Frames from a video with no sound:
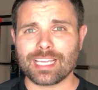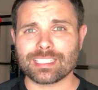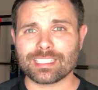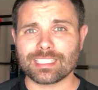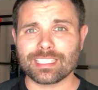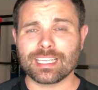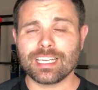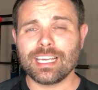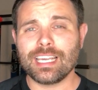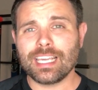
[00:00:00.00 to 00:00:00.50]

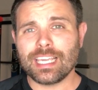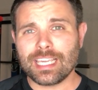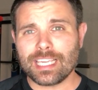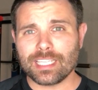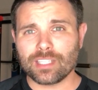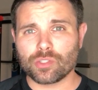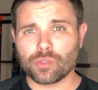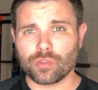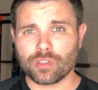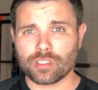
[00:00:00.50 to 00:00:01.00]
acid
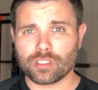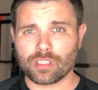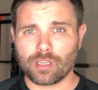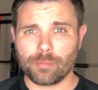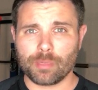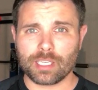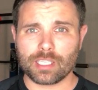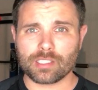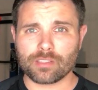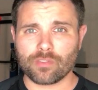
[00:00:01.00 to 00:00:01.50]
into the
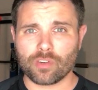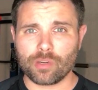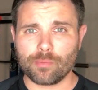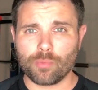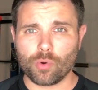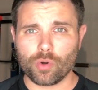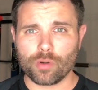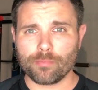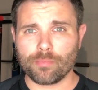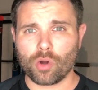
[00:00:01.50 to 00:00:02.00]
stomach. It's a very
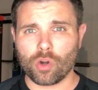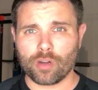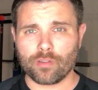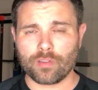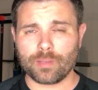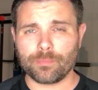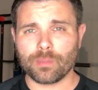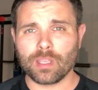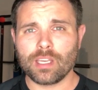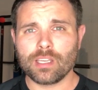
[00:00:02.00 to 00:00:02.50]
important part
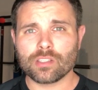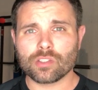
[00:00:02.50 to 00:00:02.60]
of it.